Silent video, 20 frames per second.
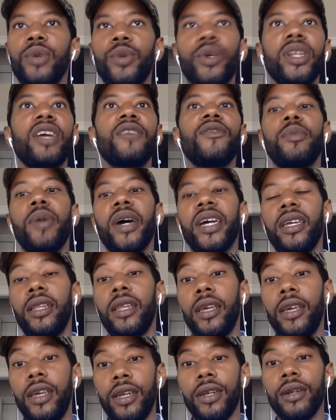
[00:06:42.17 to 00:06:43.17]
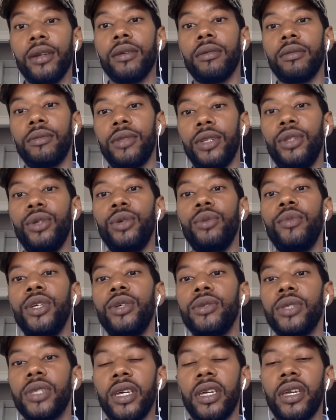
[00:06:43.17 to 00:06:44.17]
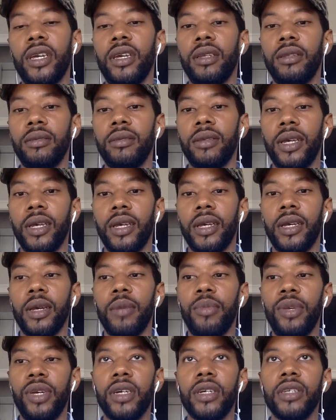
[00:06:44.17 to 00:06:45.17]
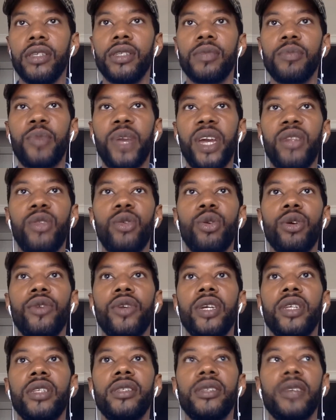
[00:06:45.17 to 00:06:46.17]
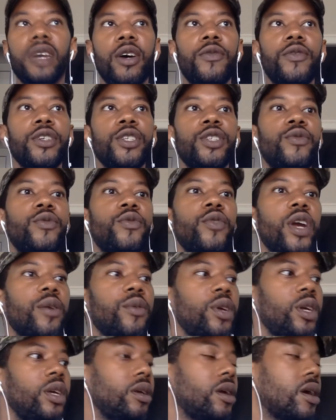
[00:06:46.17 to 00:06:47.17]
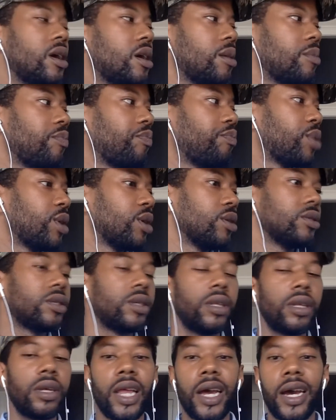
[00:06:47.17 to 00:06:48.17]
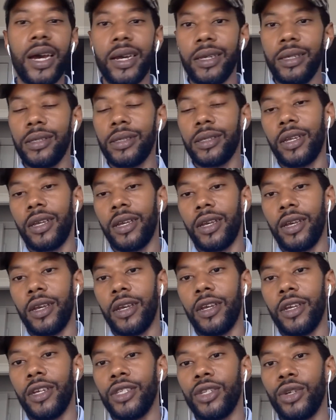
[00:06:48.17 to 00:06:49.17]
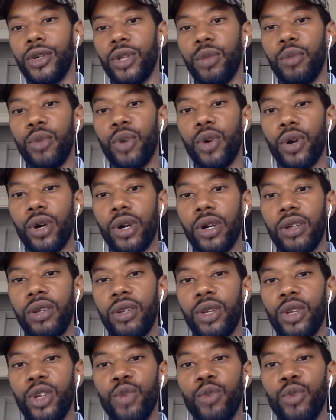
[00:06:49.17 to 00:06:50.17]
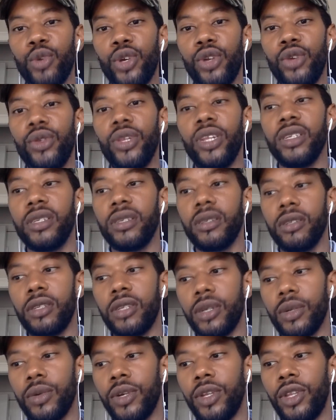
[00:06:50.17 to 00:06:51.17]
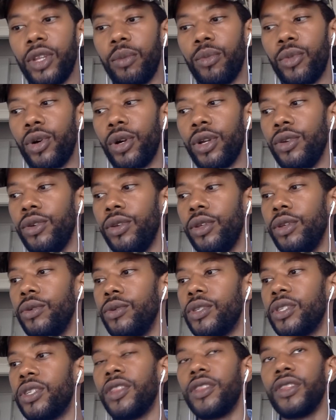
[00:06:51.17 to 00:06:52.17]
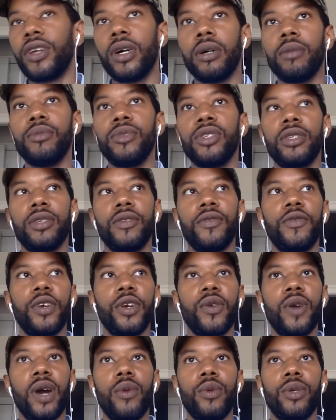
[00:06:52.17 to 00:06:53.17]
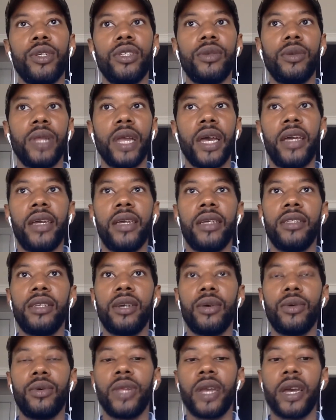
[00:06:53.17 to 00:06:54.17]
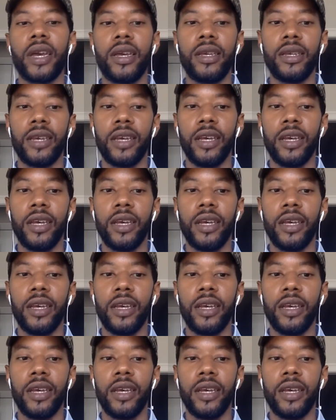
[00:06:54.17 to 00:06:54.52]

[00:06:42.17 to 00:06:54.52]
want everybody to hear the new music, and because Pandora itself is very personalized. So the more, you listen to it, the more you use the thumbs to figure out what you like and don't like,